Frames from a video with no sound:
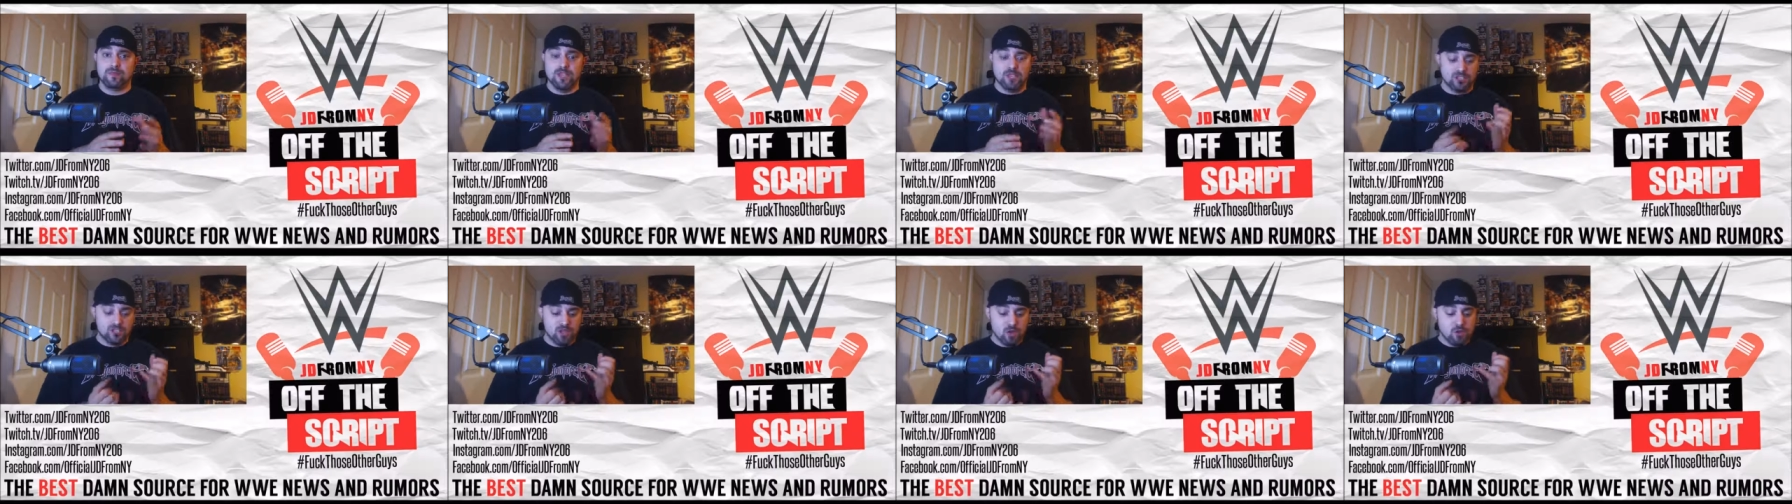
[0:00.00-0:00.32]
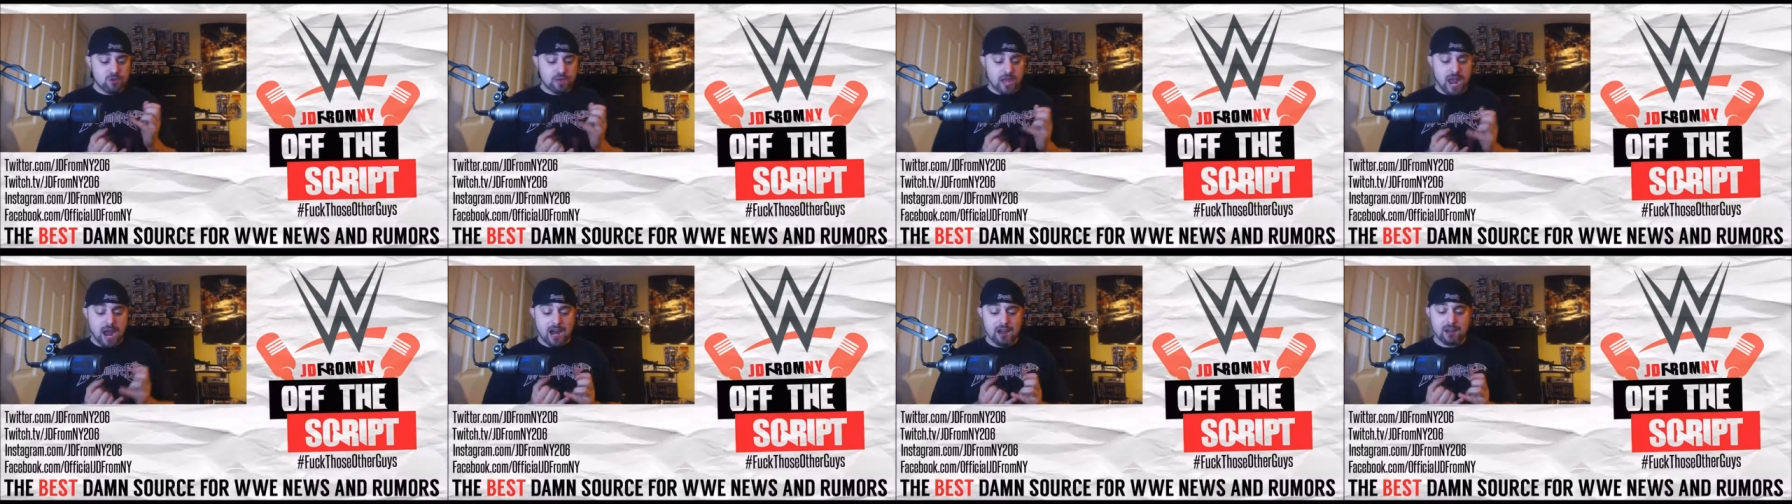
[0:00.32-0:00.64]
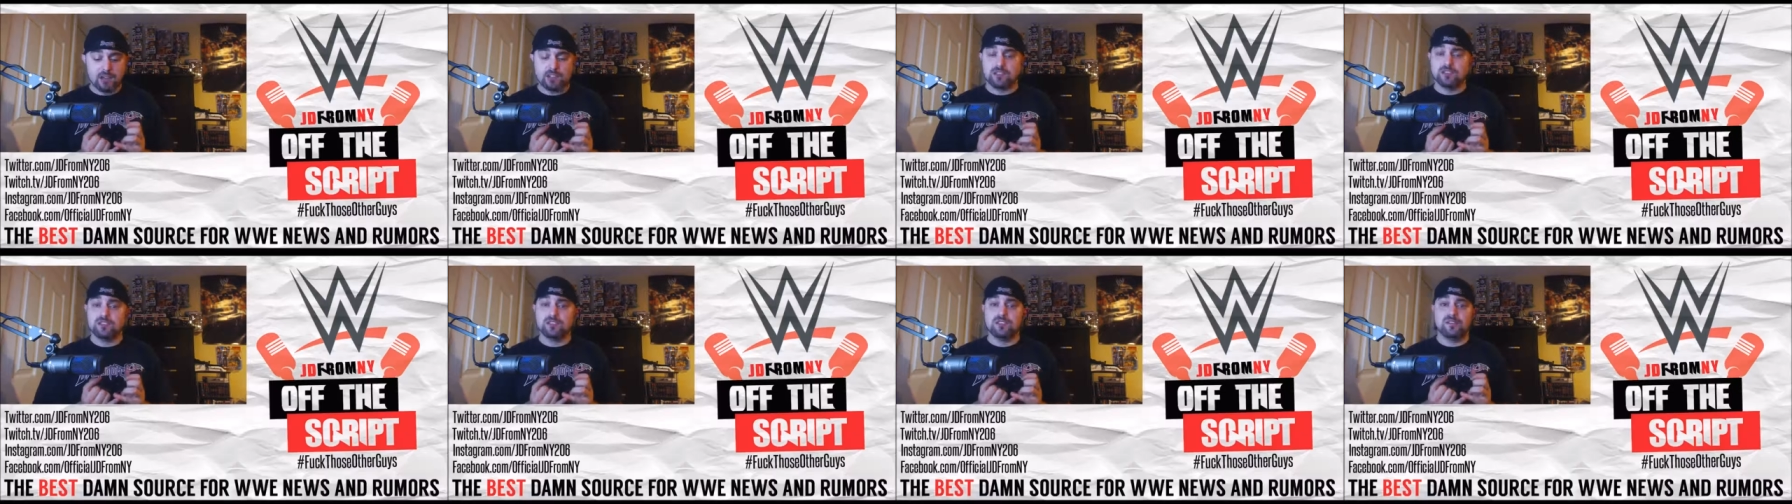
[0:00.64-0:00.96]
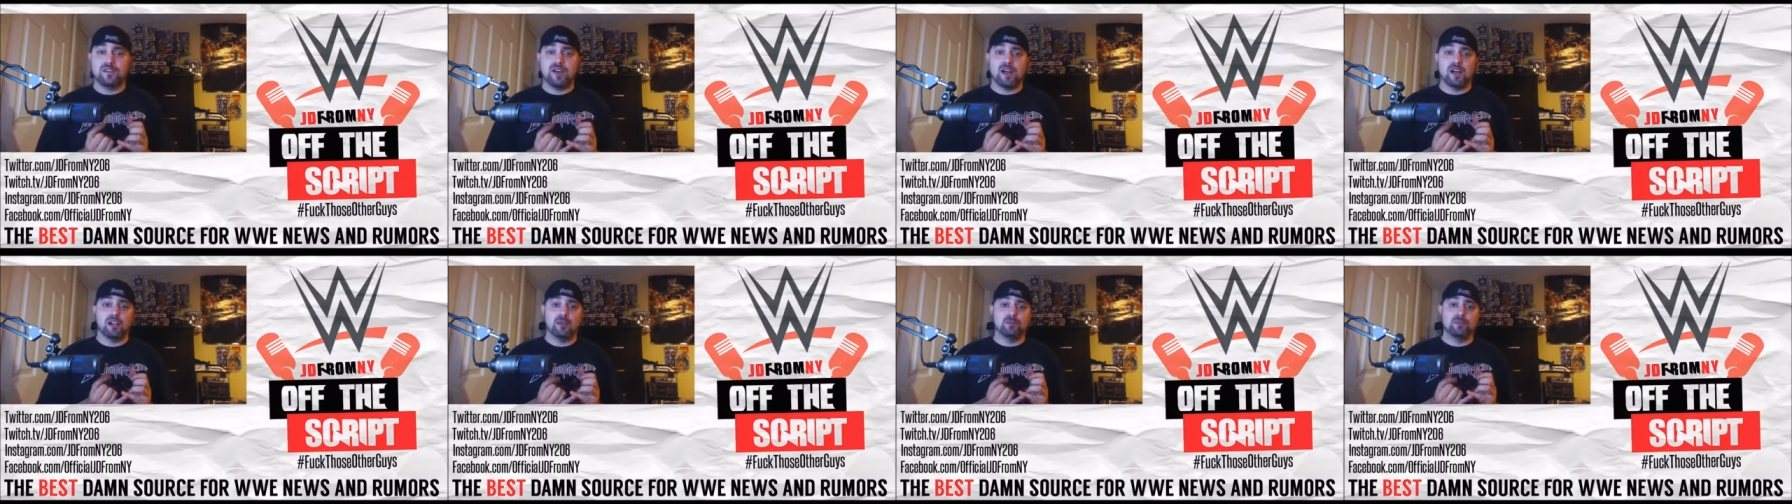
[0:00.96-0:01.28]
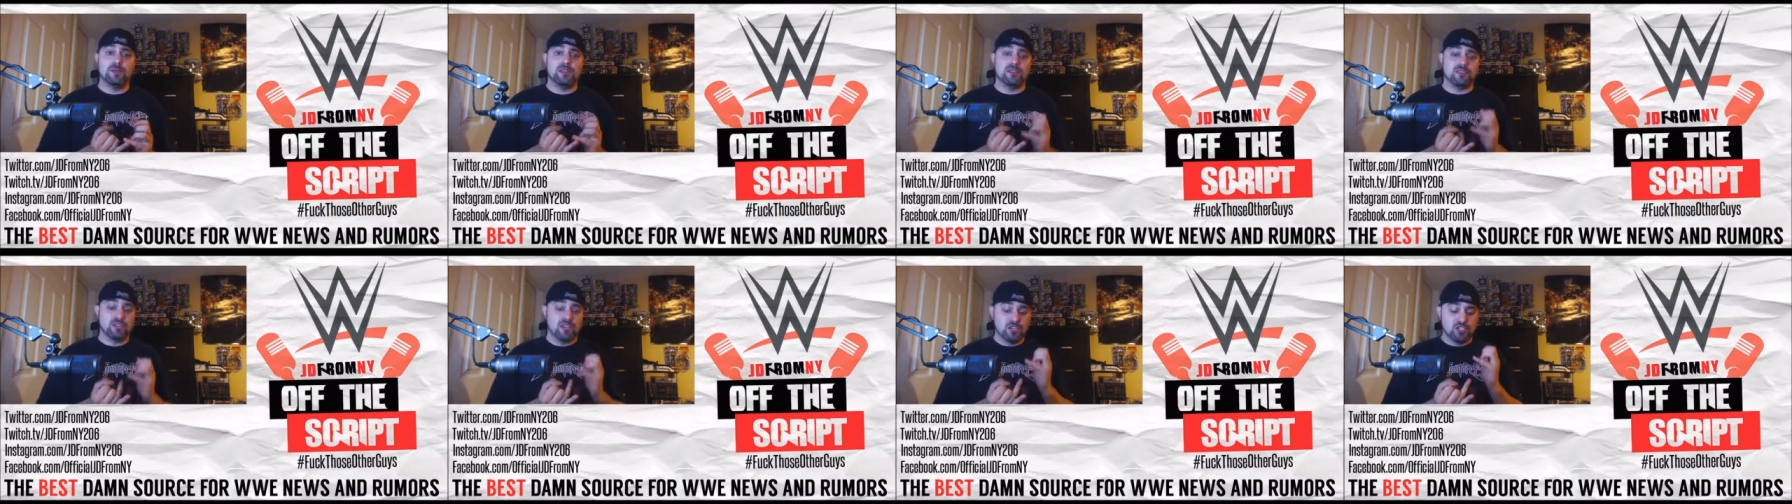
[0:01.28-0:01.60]
There's no character
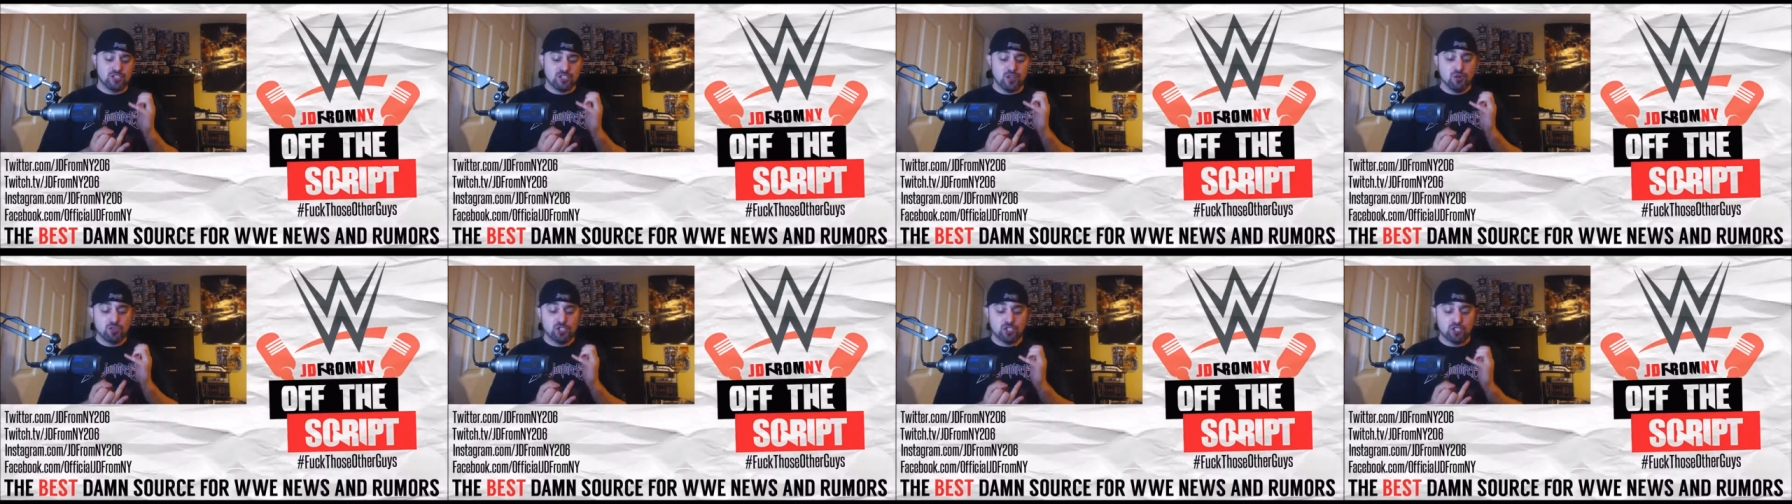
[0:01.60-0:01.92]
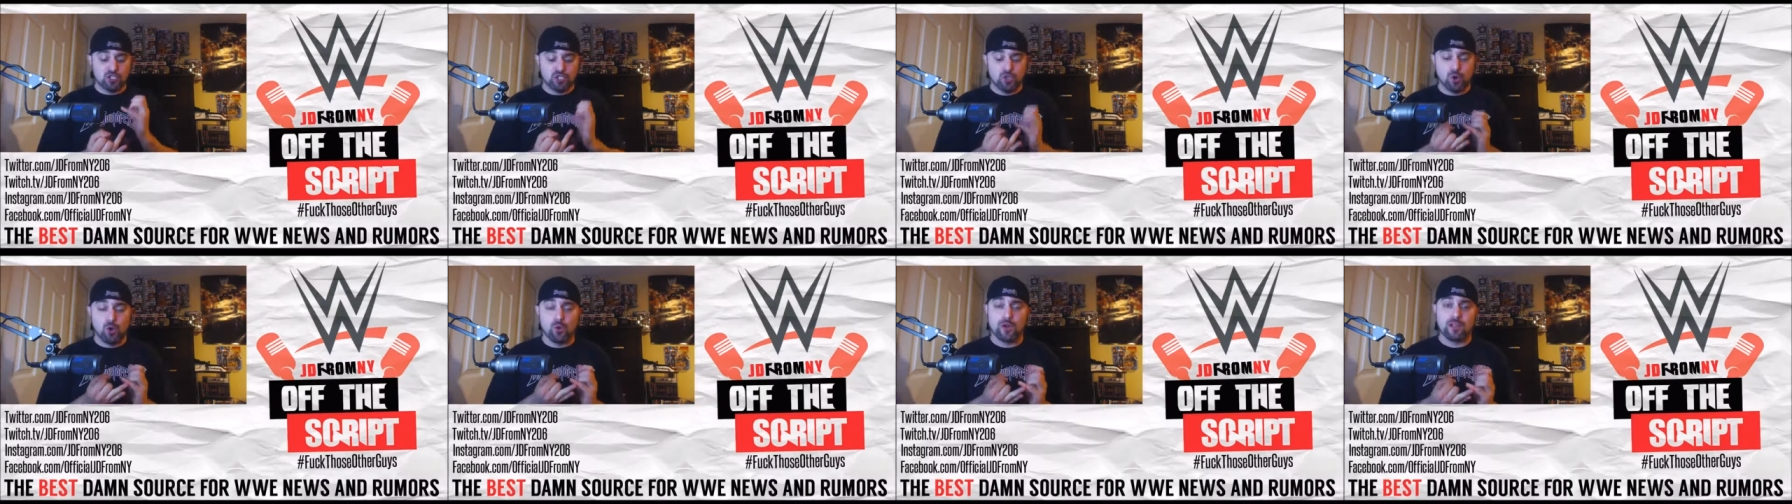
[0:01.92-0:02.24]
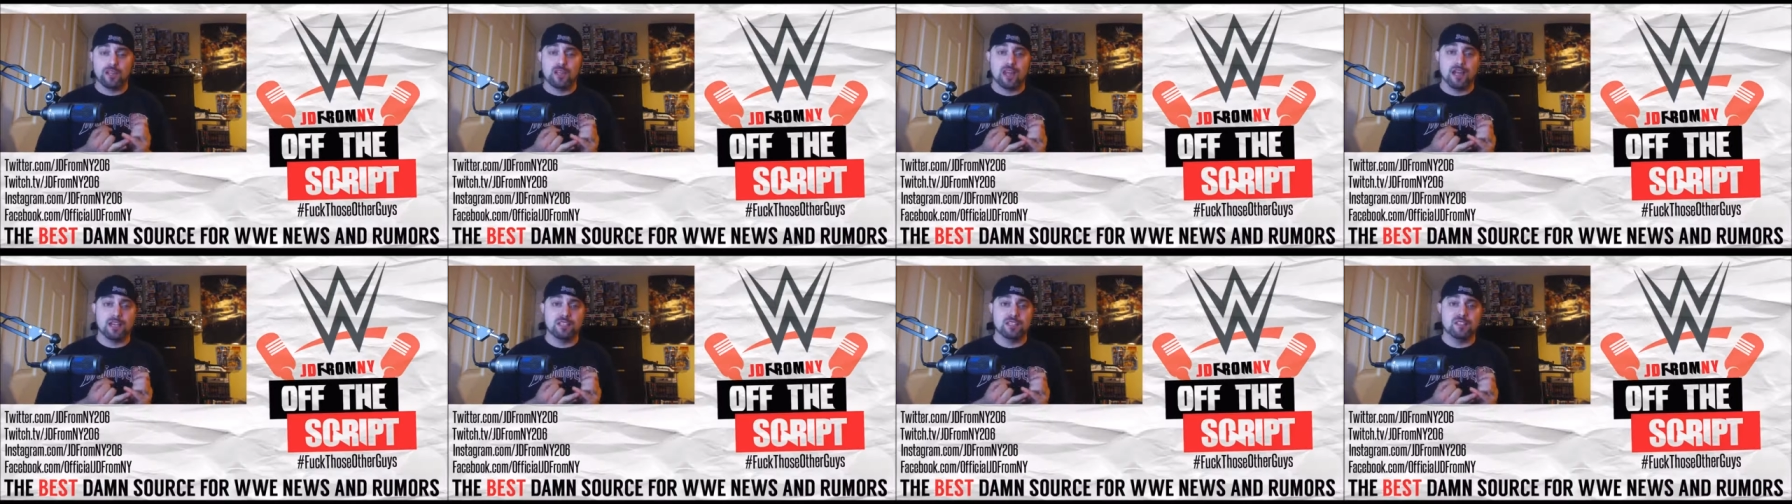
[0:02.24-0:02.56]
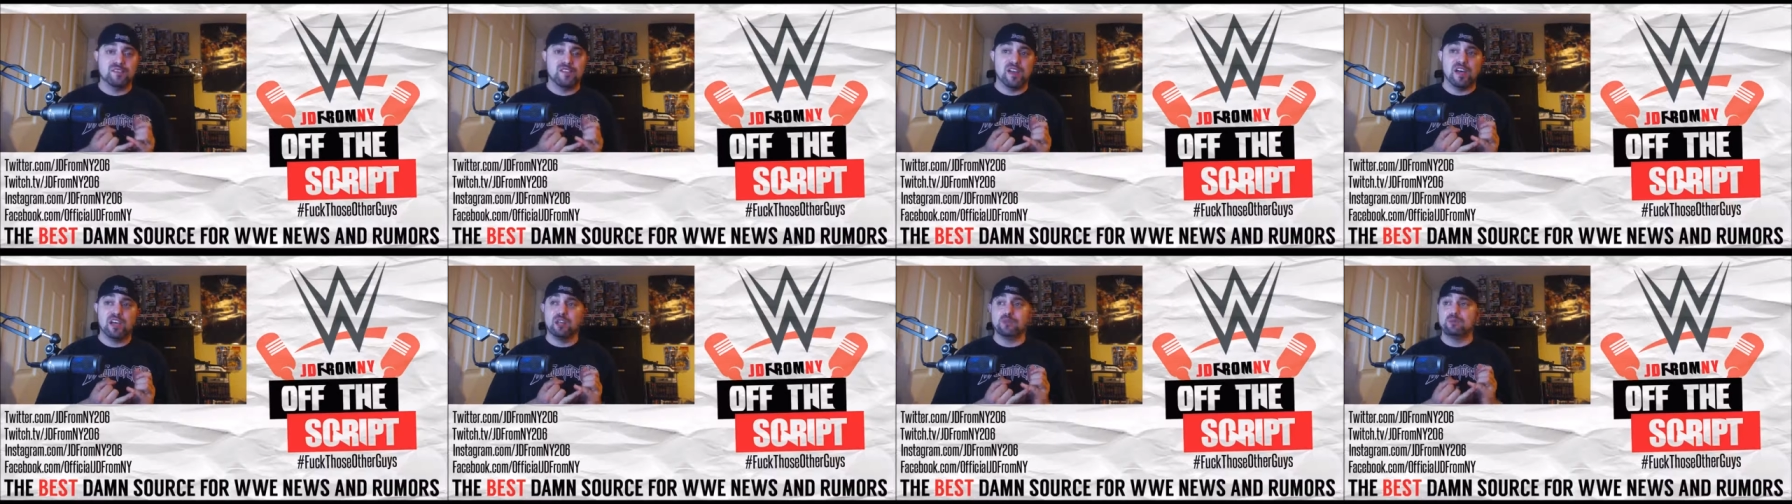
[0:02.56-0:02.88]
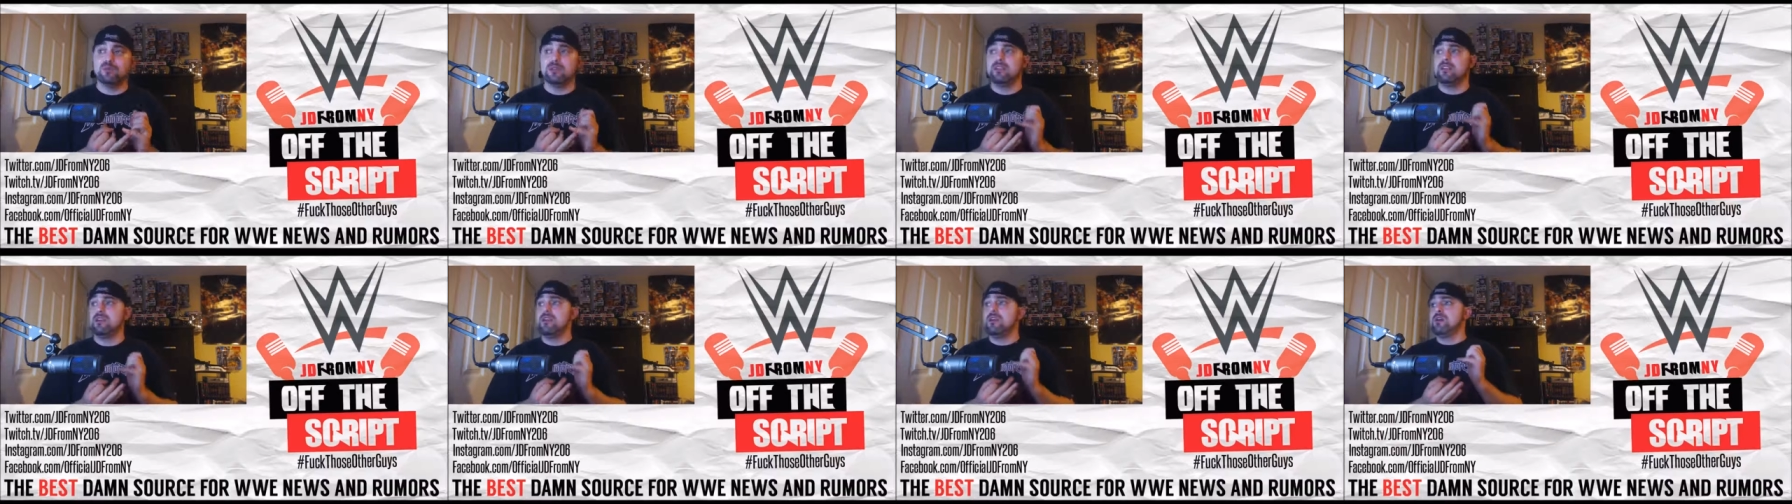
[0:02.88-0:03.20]
development, there's no storyline
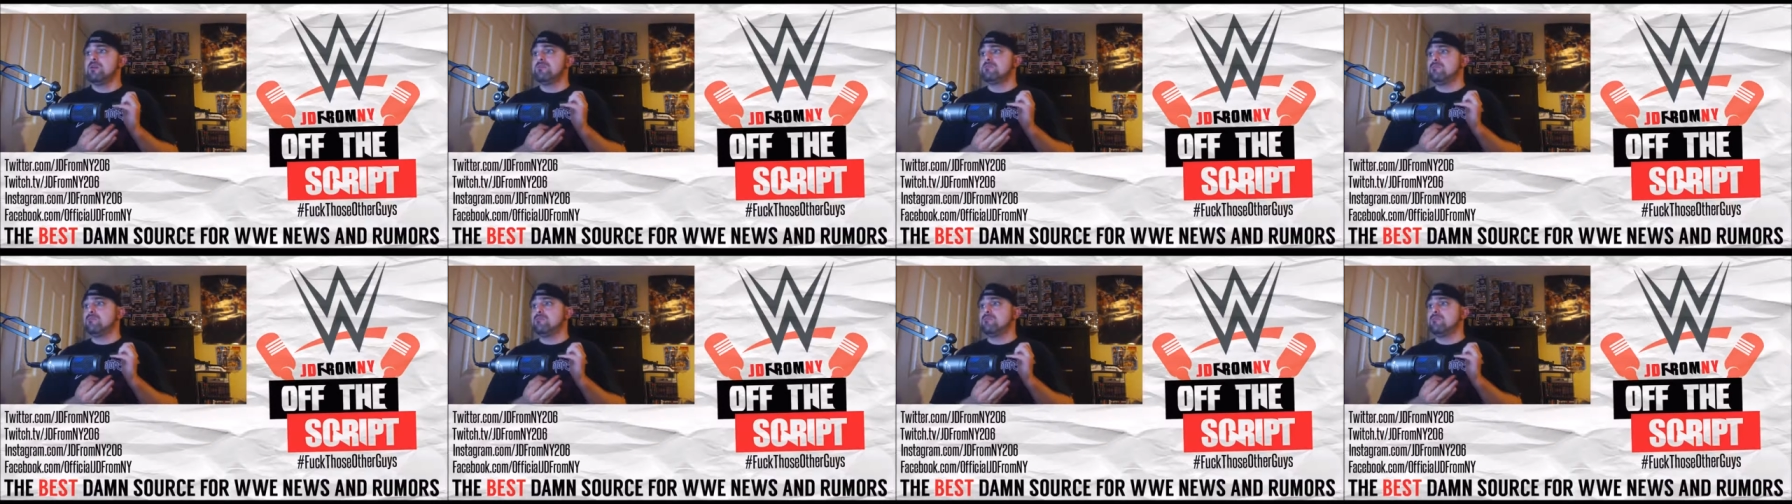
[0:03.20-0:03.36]
development.